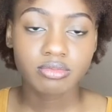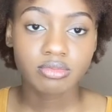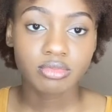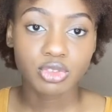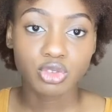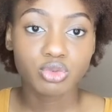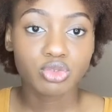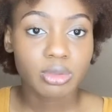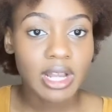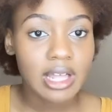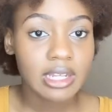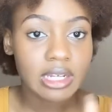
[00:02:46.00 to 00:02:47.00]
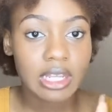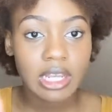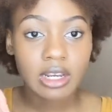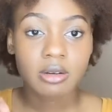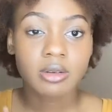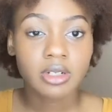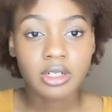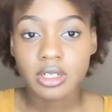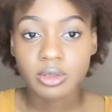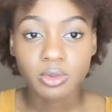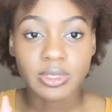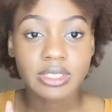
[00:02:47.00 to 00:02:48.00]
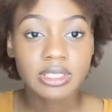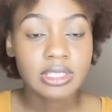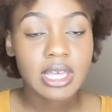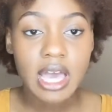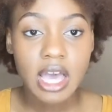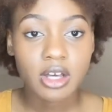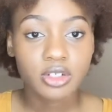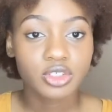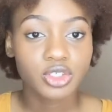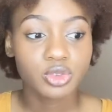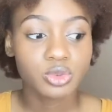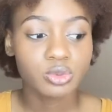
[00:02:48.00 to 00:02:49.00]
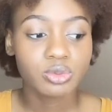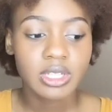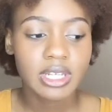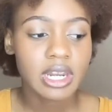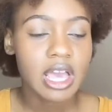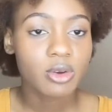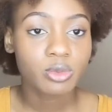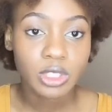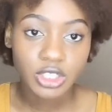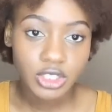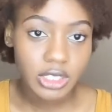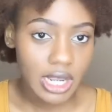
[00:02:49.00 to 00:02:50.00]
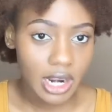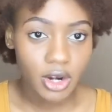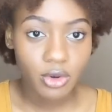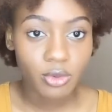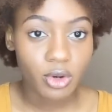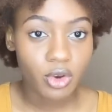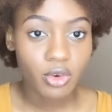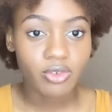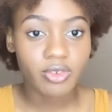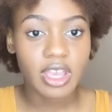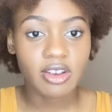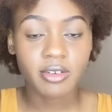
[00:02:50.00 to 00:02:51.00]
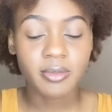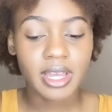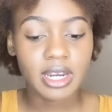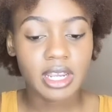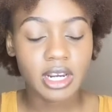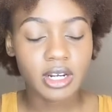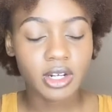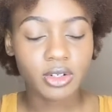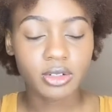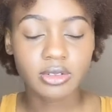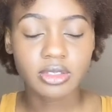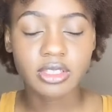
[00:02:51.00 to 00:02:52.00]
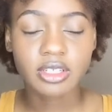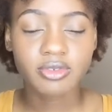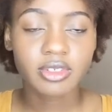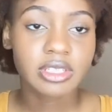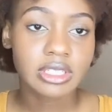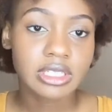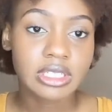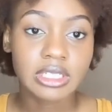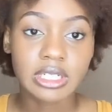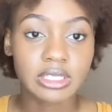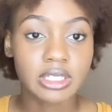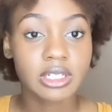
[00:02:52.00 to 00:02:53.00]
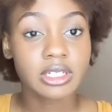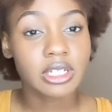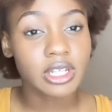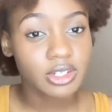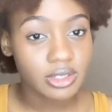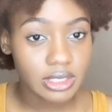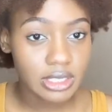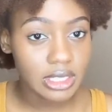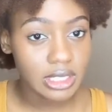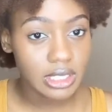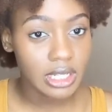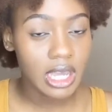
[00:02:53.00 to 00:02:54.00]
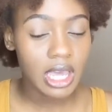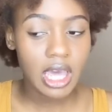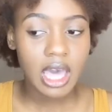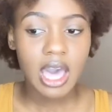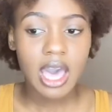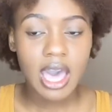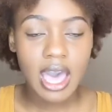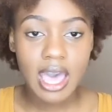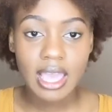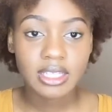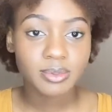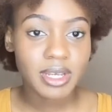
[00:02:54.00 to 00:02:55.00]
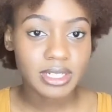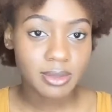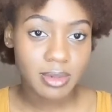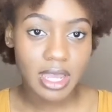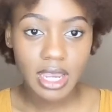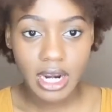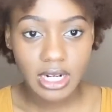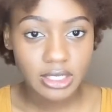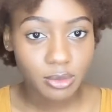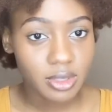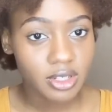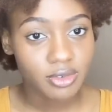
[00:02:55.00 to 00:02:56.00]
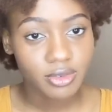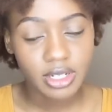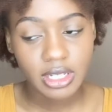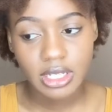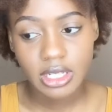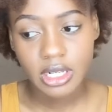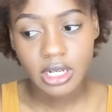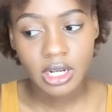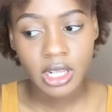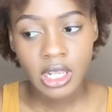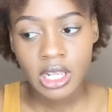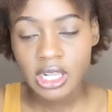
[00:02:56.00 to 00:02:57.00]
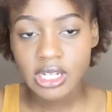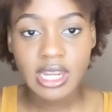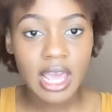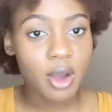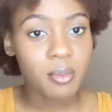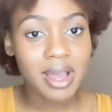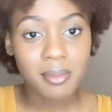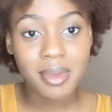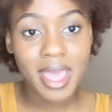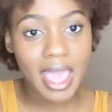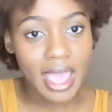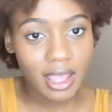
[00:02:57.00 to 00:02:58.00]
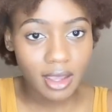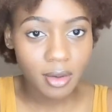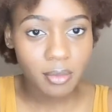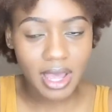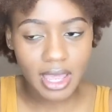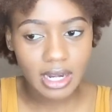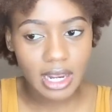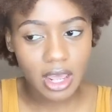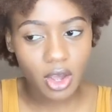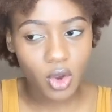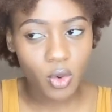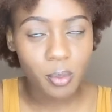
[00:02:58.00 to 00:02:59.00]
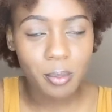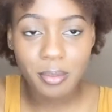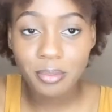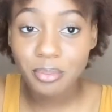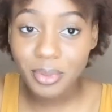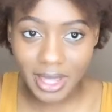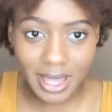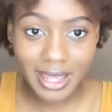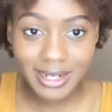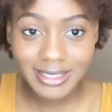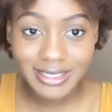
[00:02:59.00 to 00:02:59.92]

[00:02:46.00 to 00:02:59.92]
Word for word: do trial and error with styles. You cannot rush your hair growth. Everybody hair grows differently. That's another thing. I expected my hair to be freaking down my back by now, but I have